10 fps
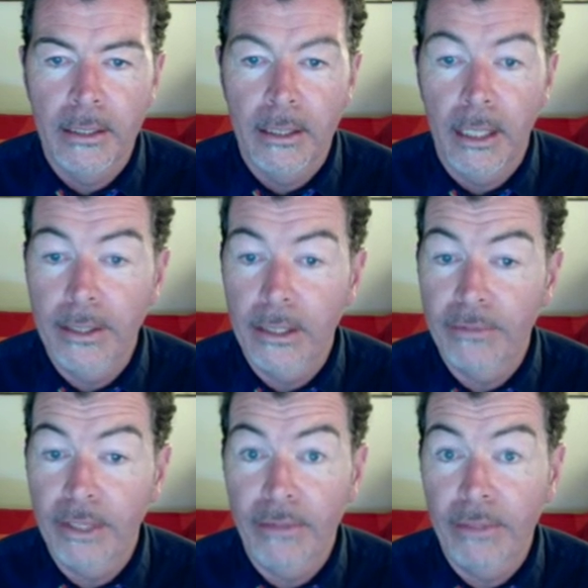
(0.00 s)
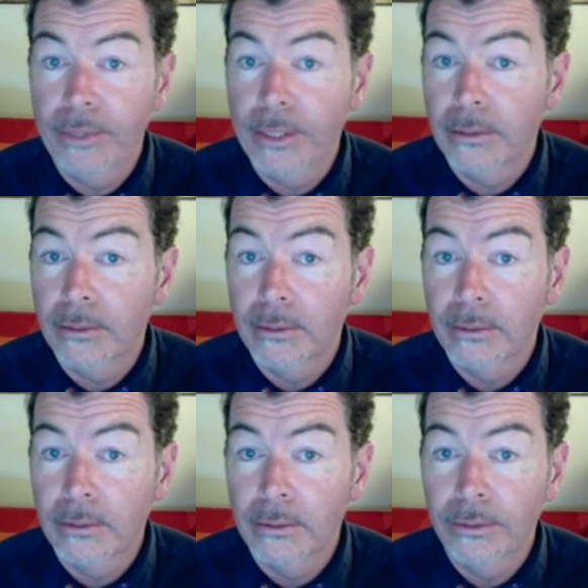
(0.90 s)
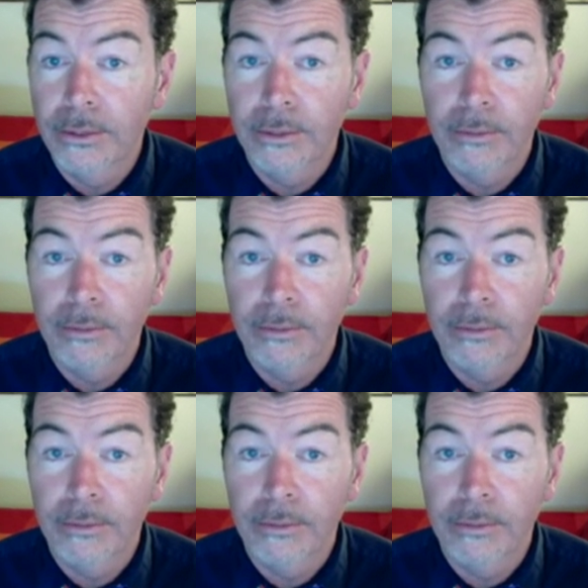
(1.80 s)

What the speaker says: I think I've covered everything. Goodness